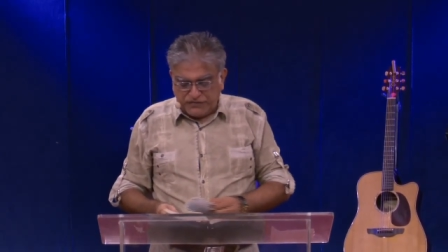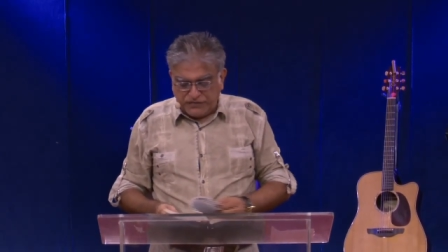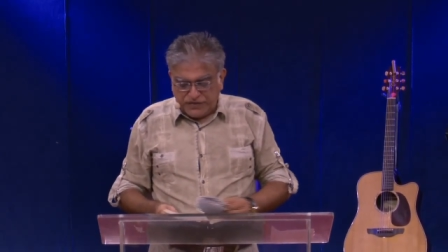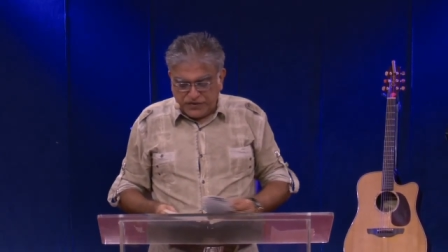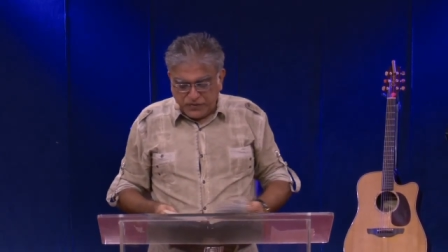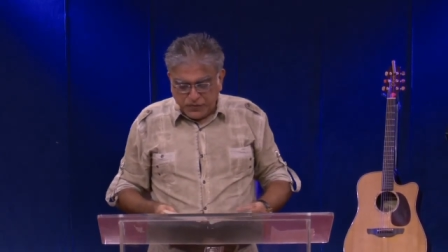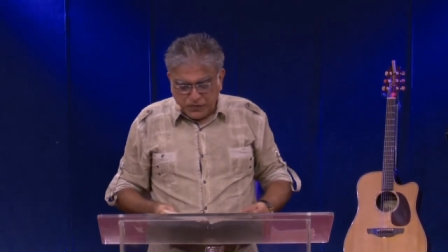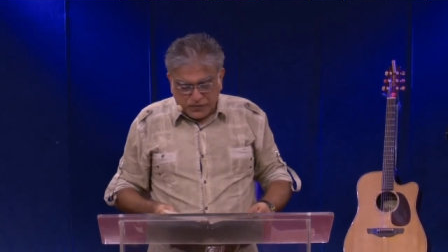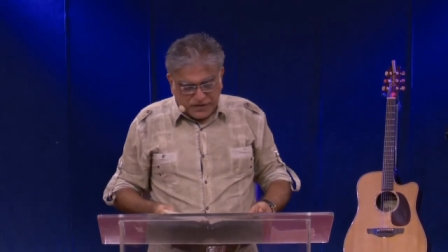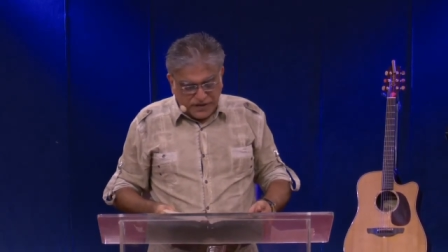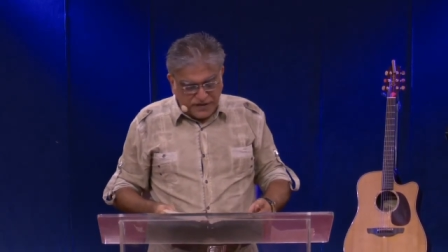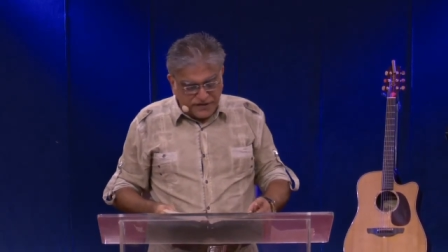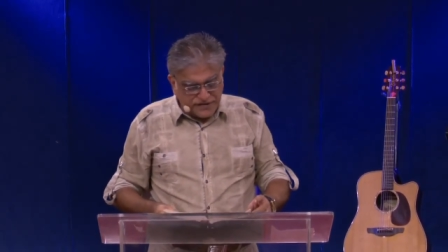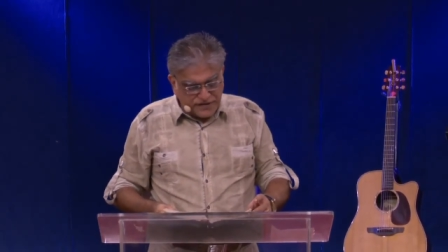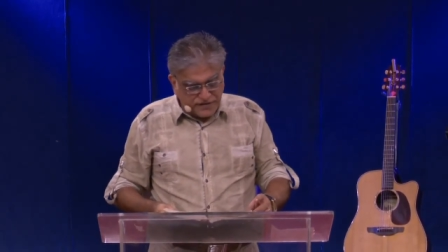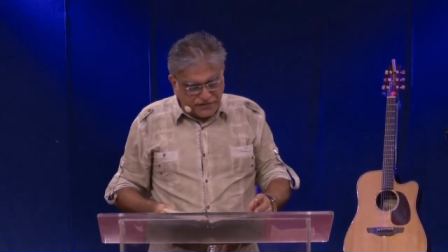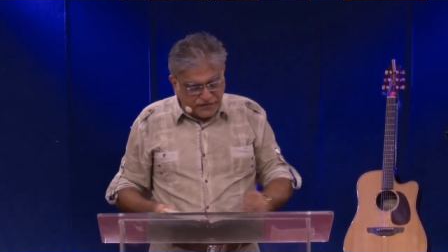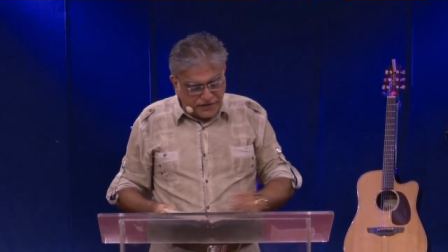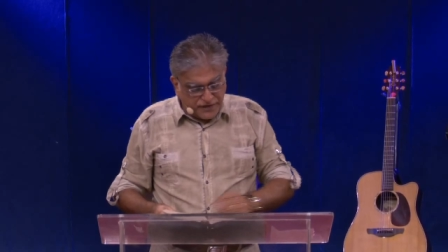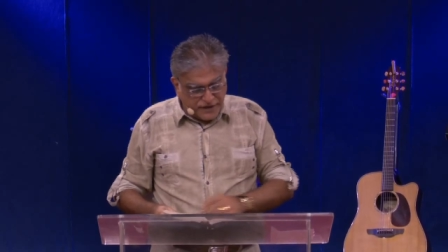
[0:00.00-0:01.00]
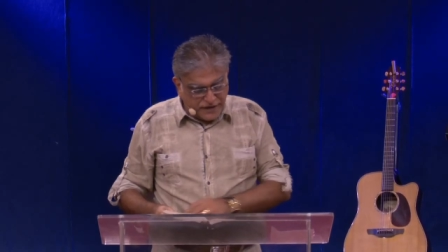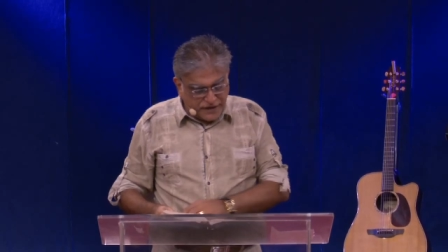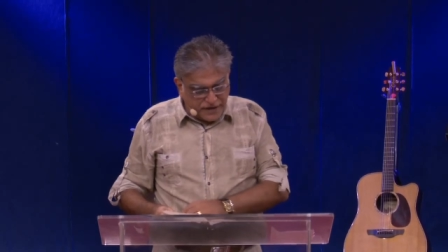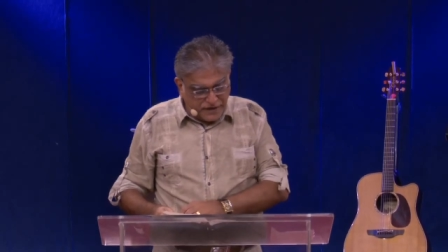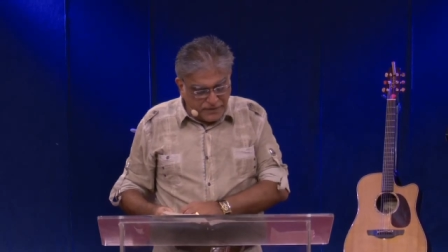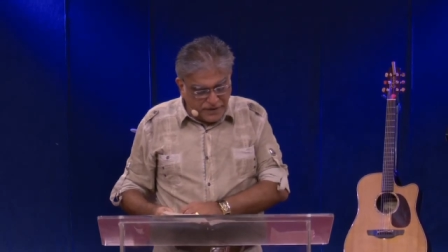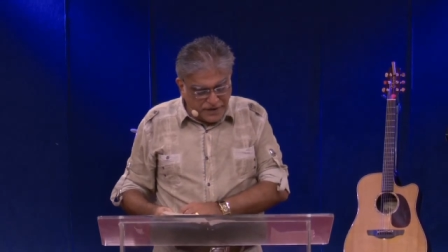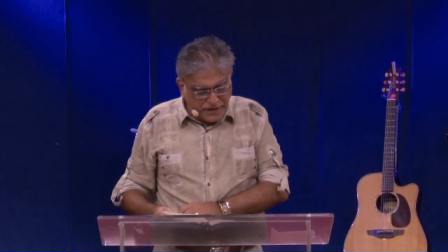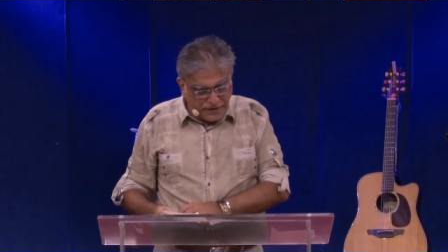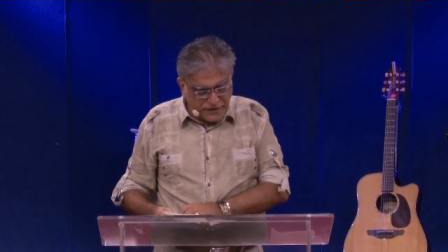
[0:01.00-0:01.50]
We do things differently
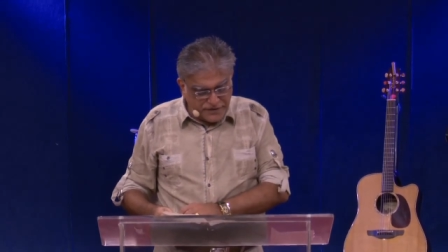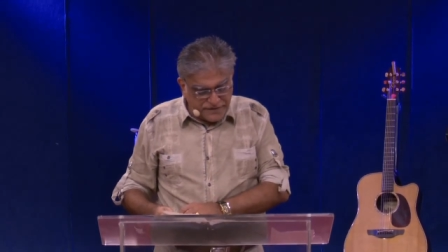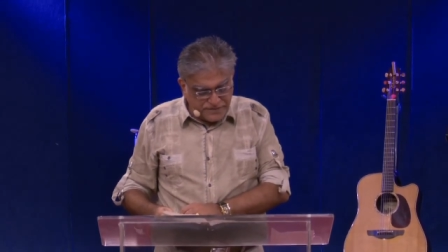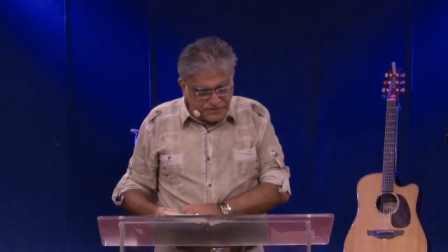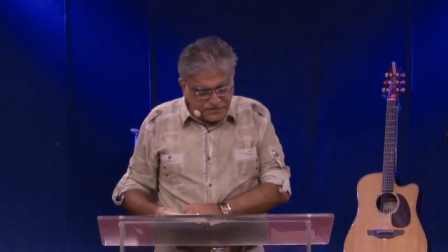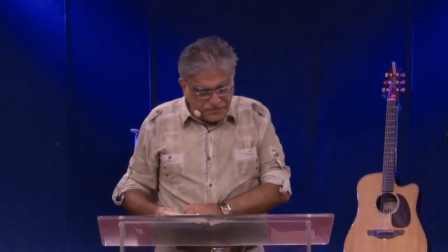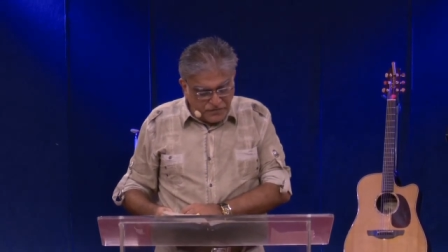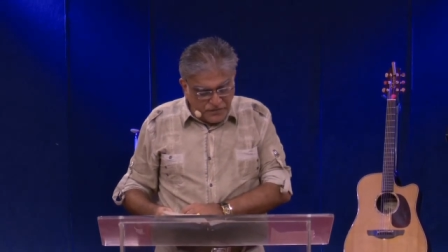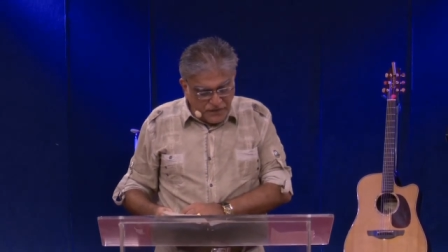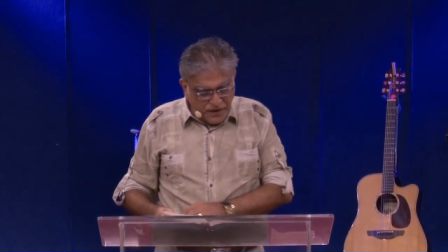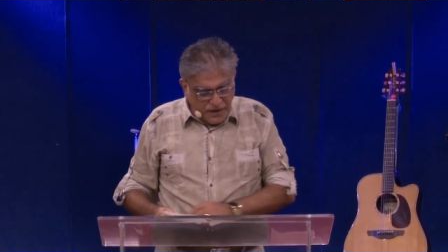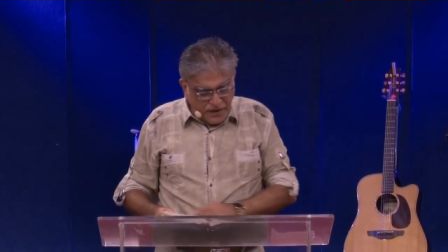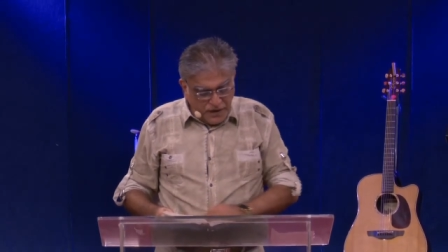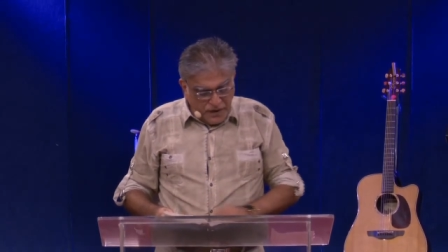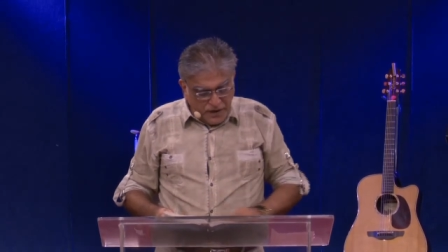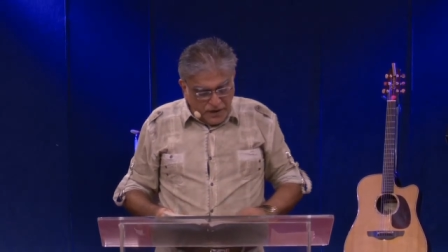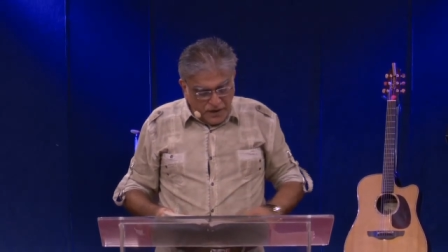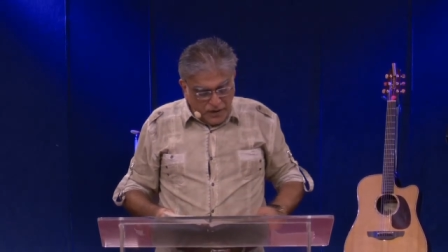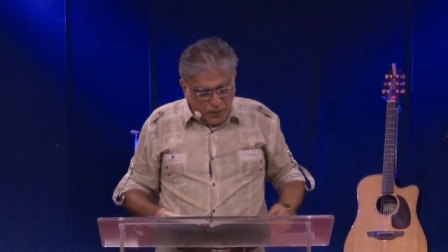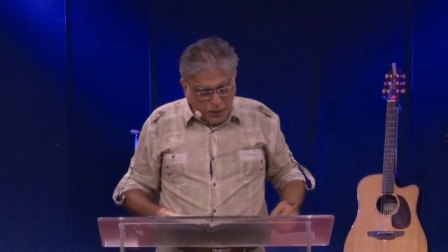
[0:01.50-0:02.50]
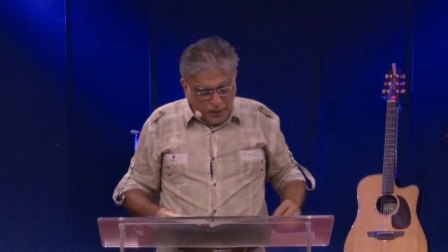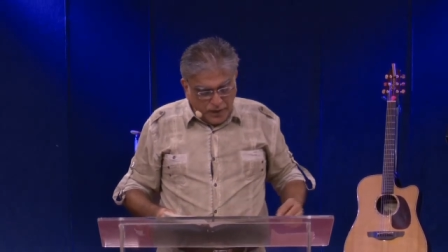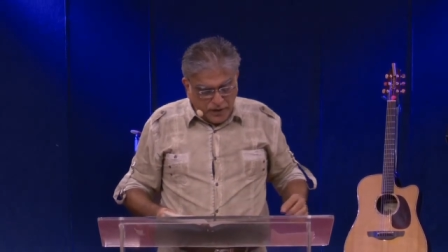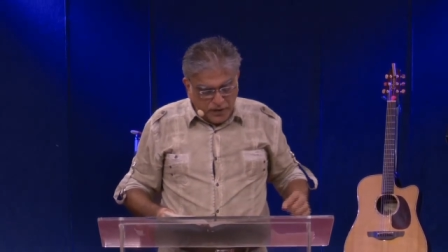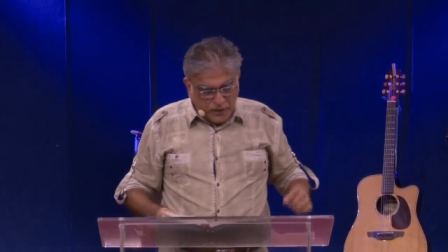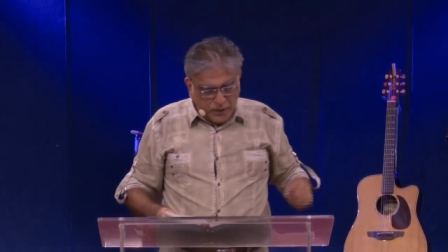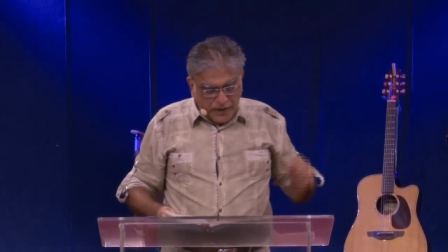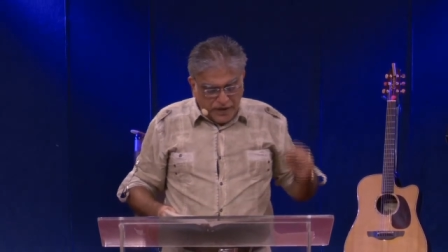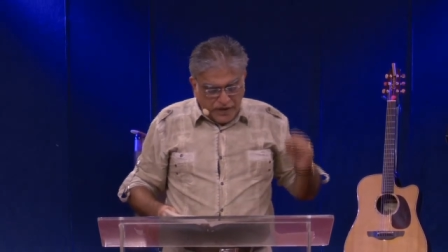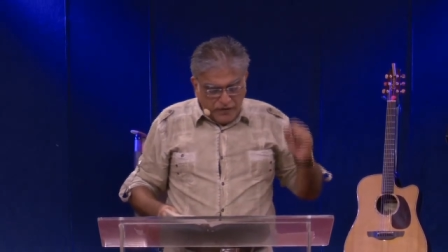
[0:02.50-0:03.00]
because when